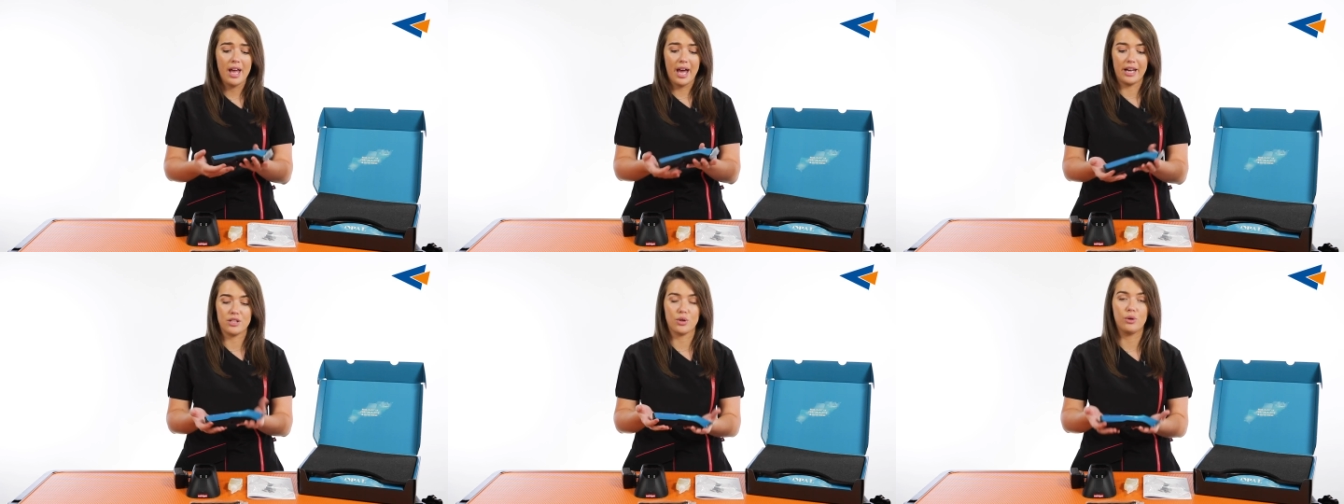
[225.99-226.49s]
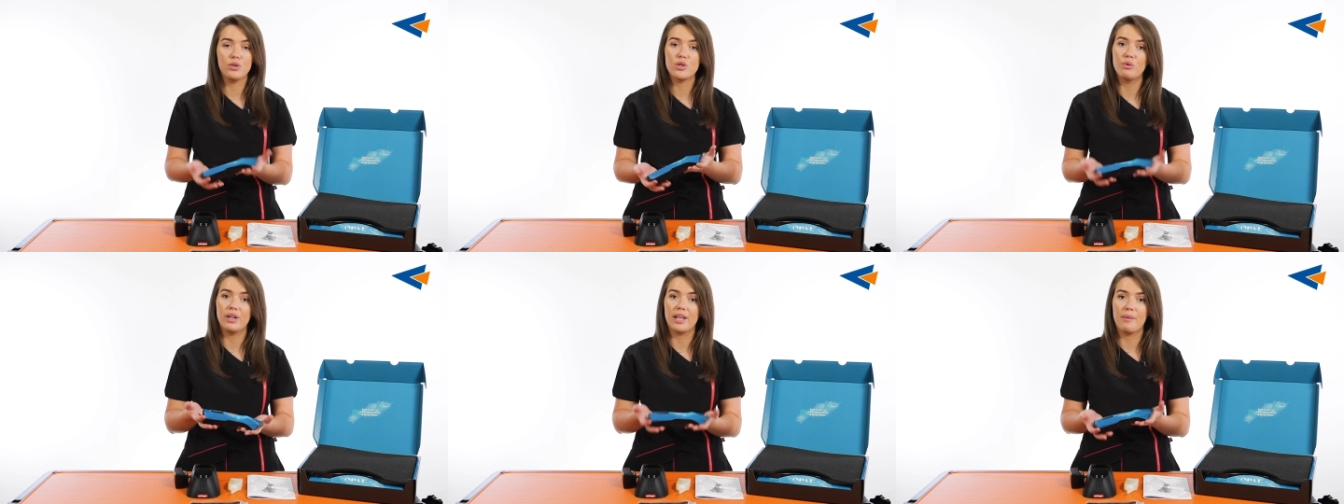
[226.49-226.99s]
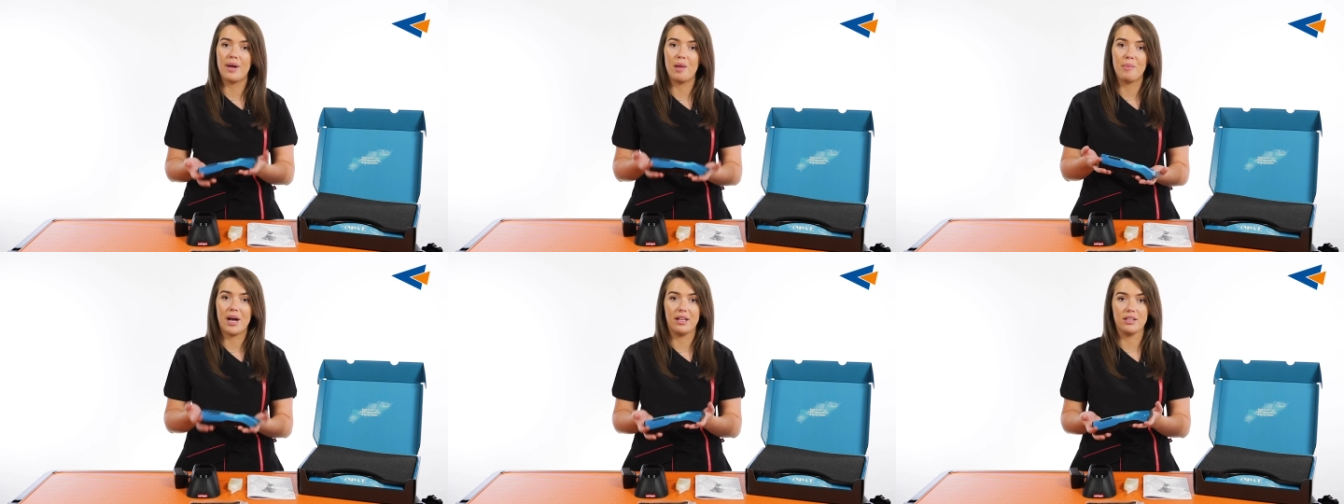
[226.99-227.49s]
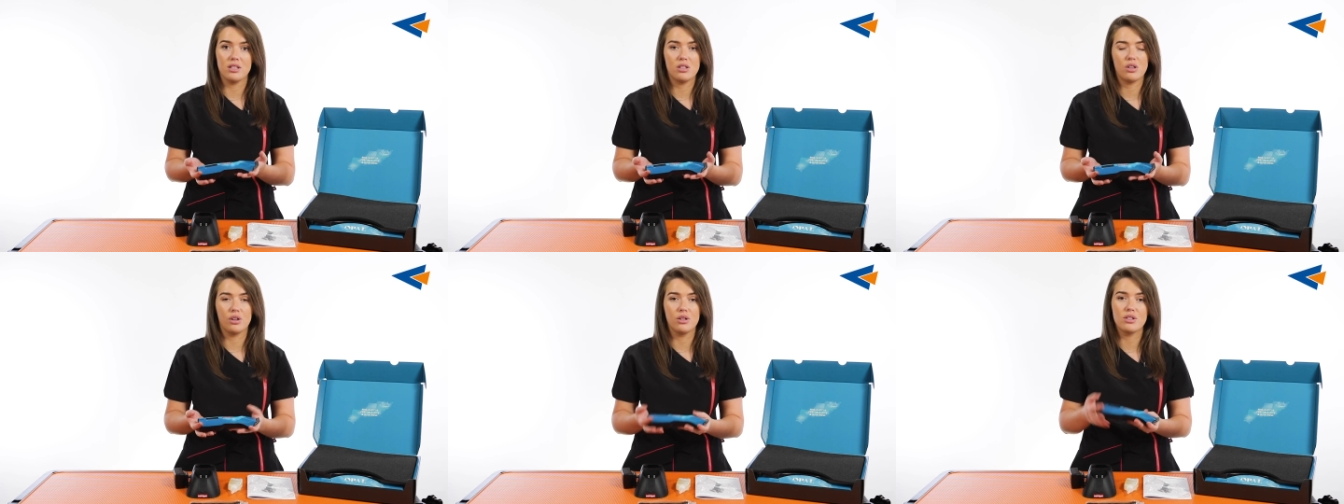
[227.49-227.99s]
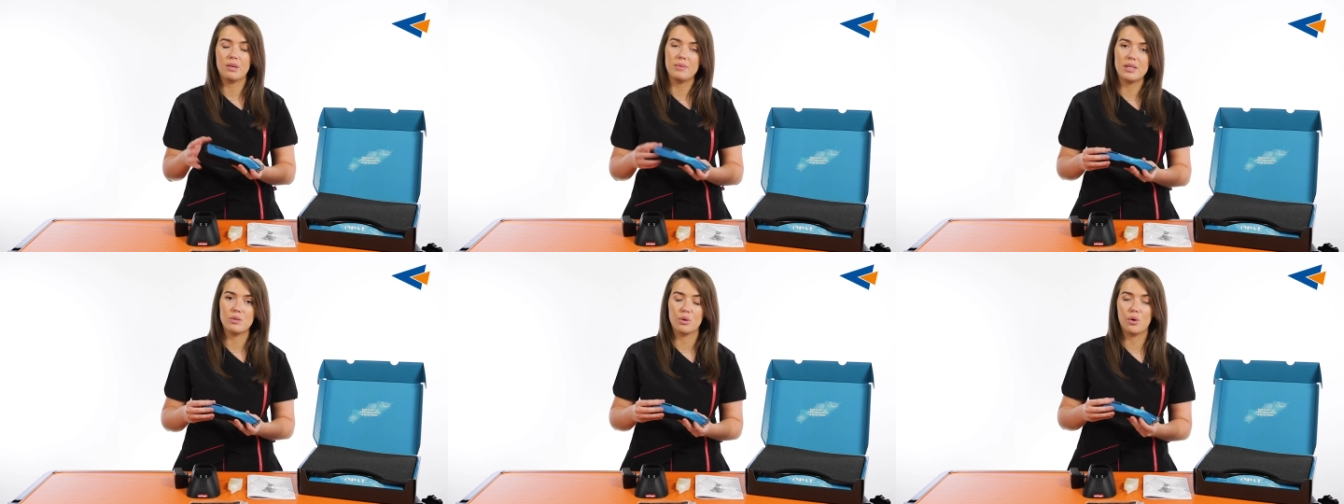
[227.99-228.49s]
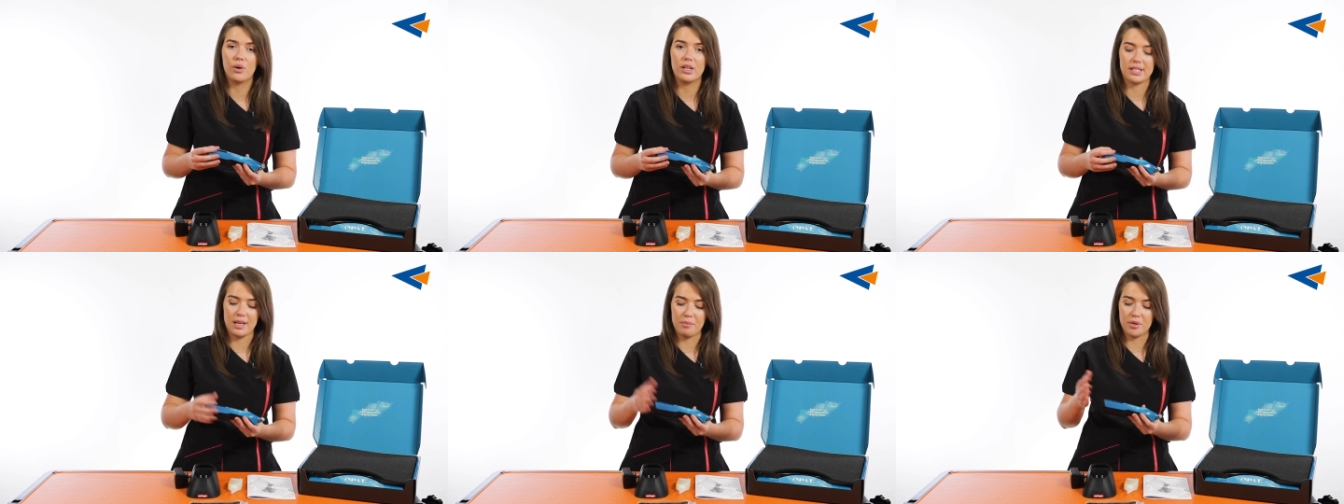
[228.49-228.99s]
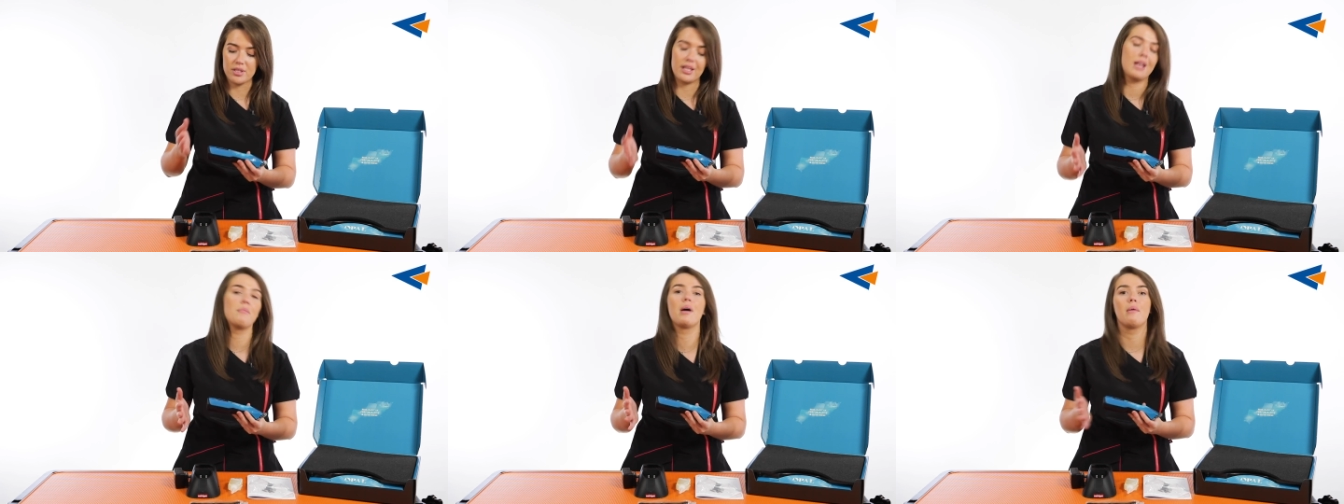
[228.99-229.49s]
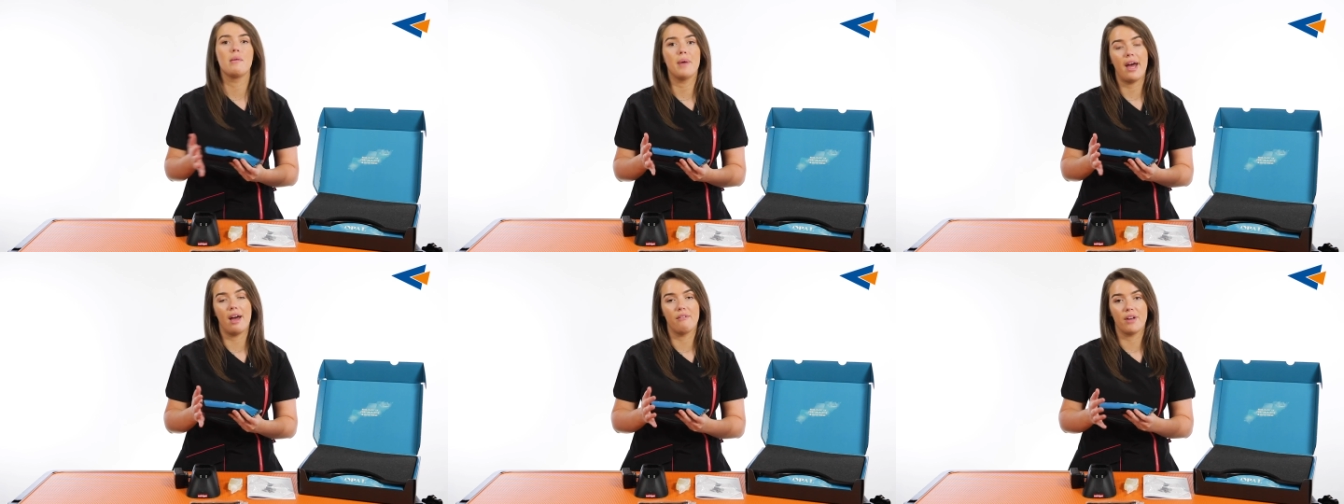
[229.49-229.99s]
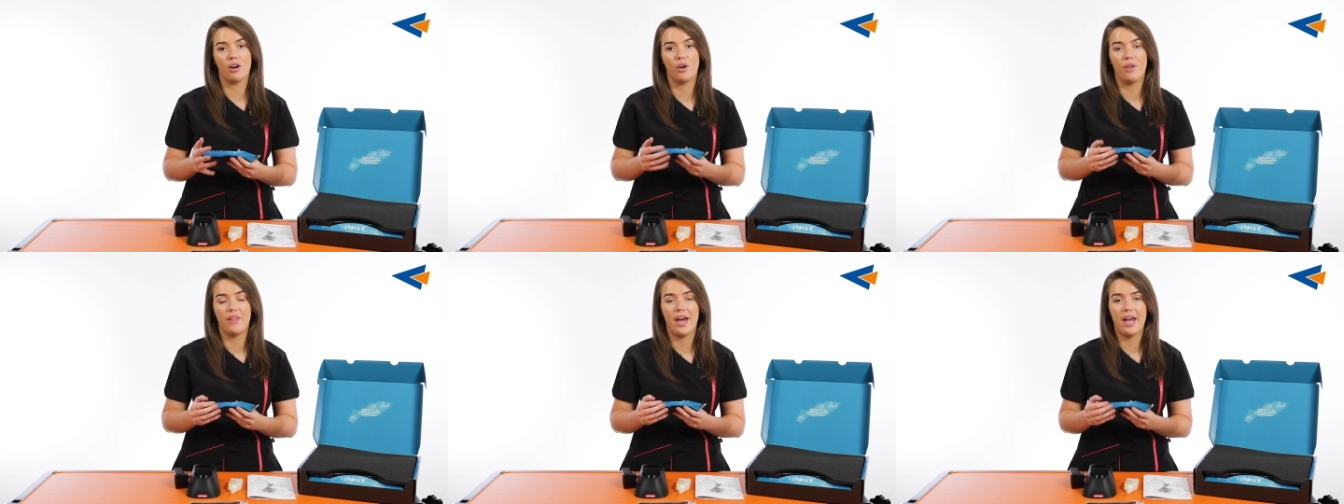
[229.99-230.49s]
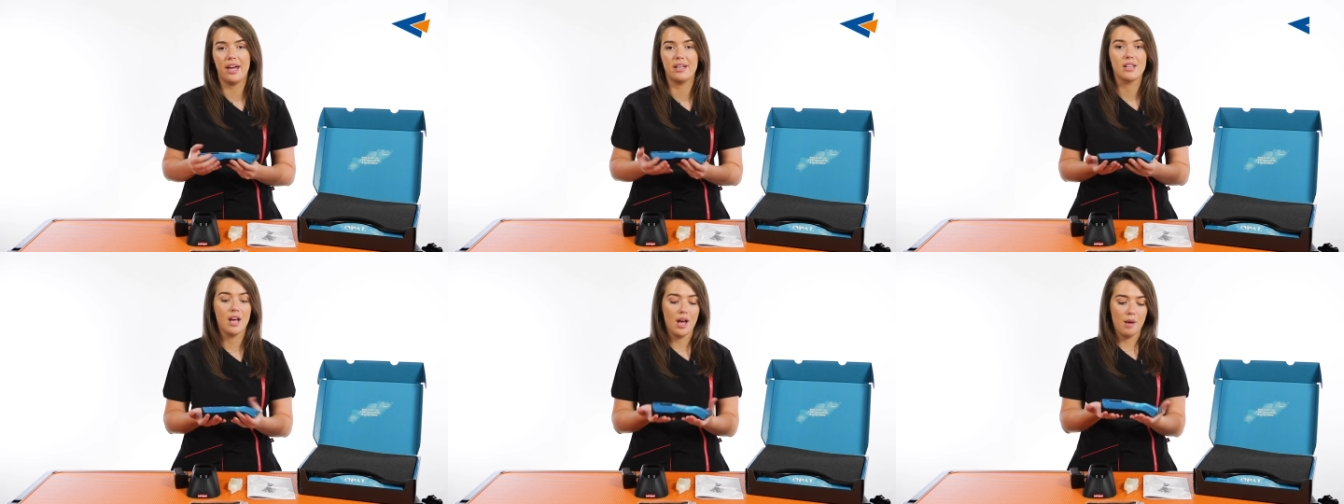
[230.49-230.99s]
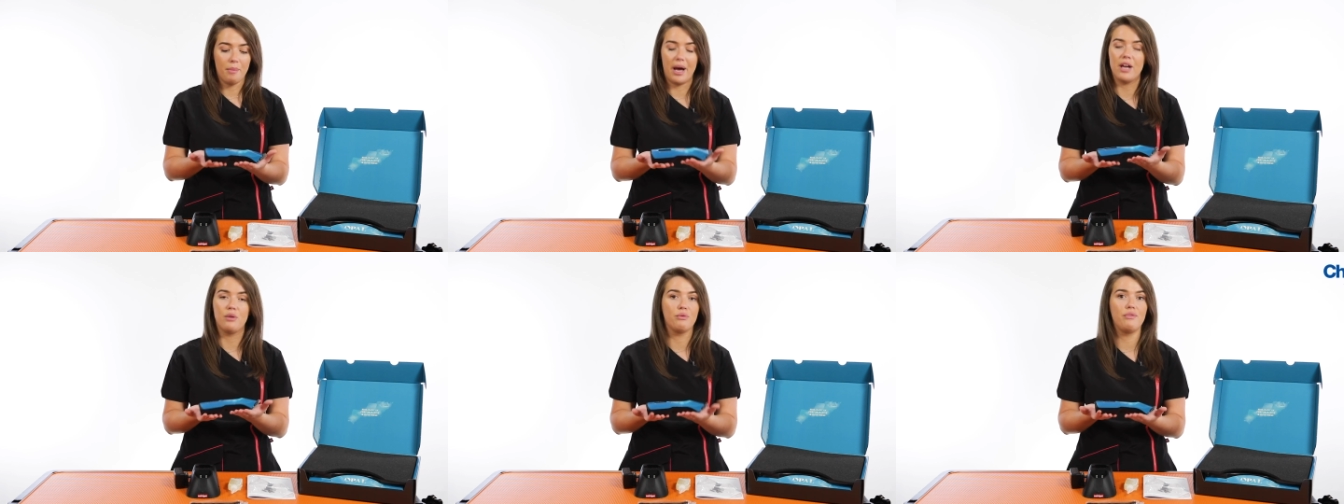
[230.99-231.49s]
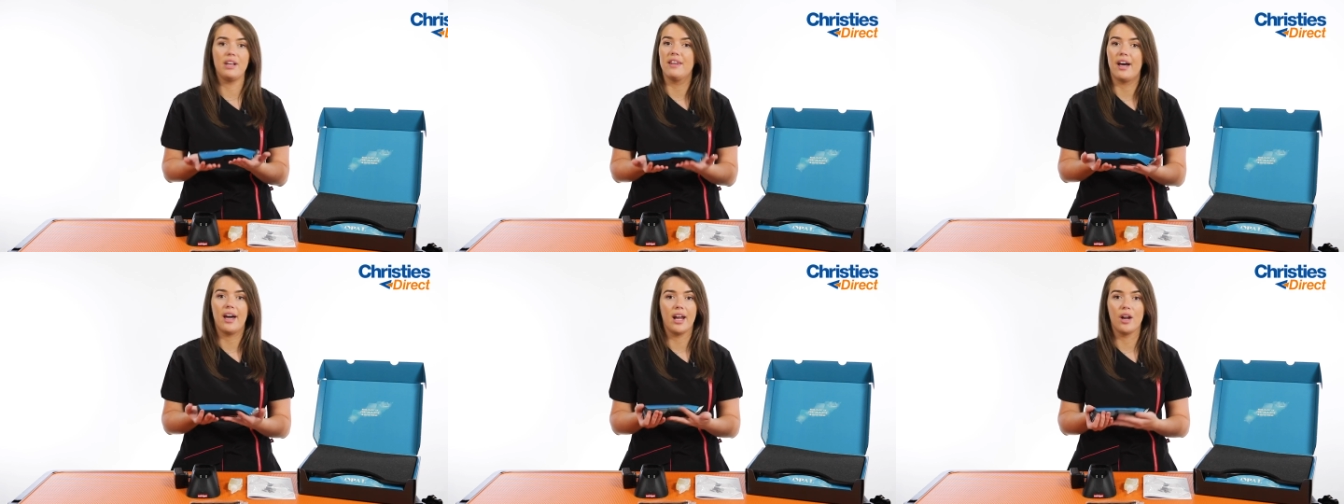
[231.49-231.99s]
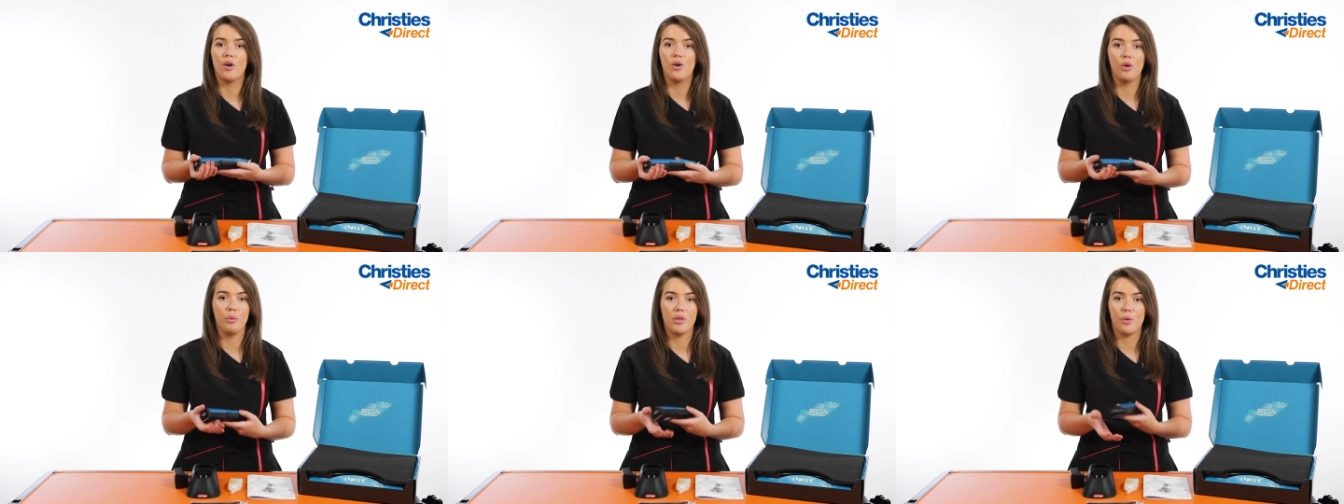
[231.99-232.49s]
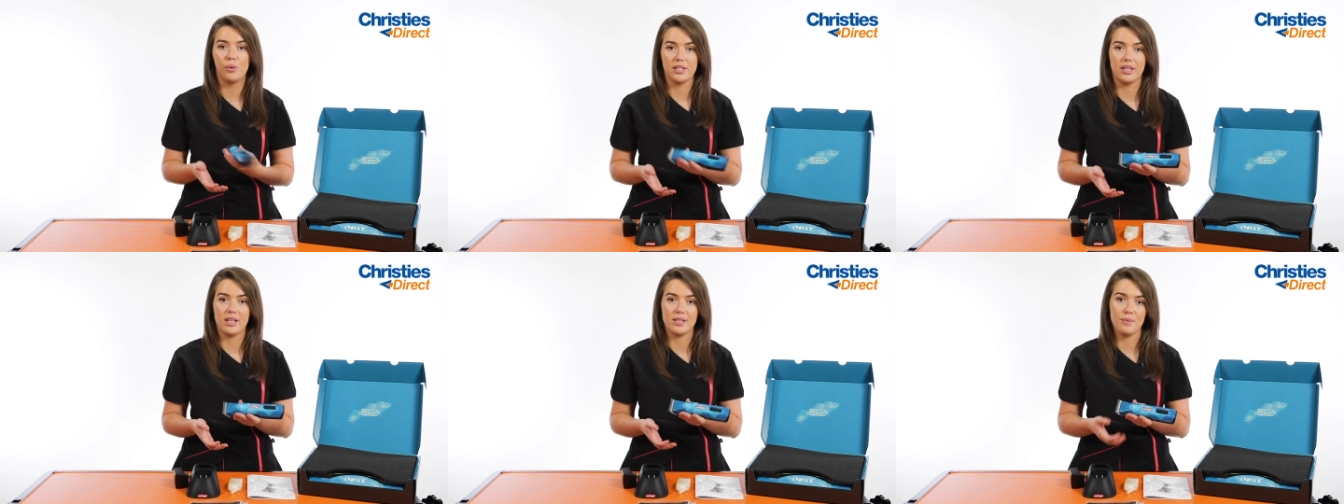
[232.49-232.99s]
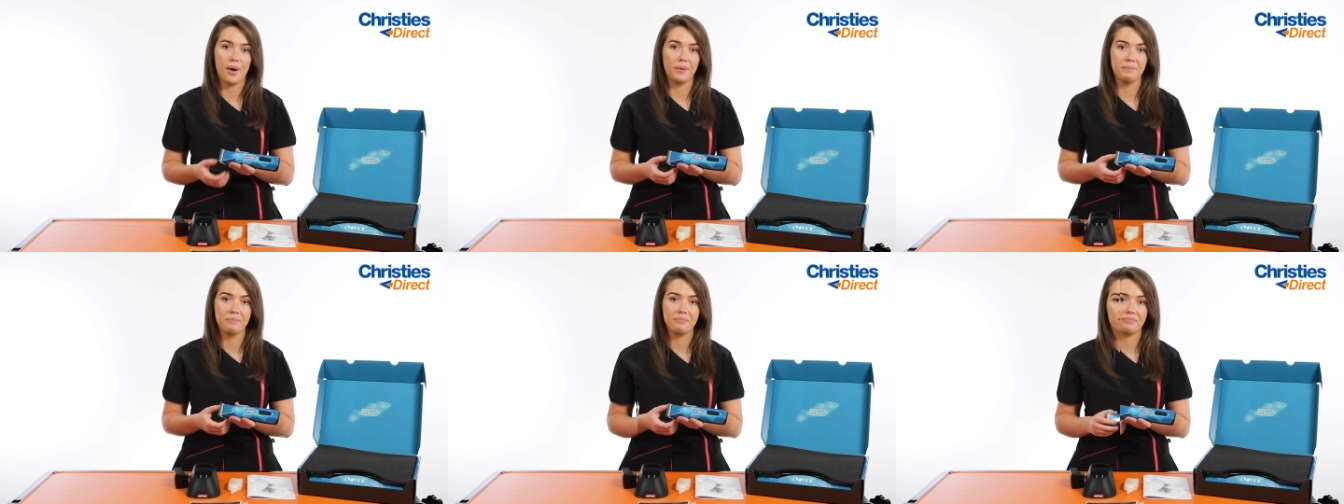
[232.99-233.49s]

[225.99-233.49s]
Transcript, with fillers: And it's also really well balanced too. Sometimes with cordless clippers, they can be a wee bit heavier on the end, but I don't feel that at all with holding this one.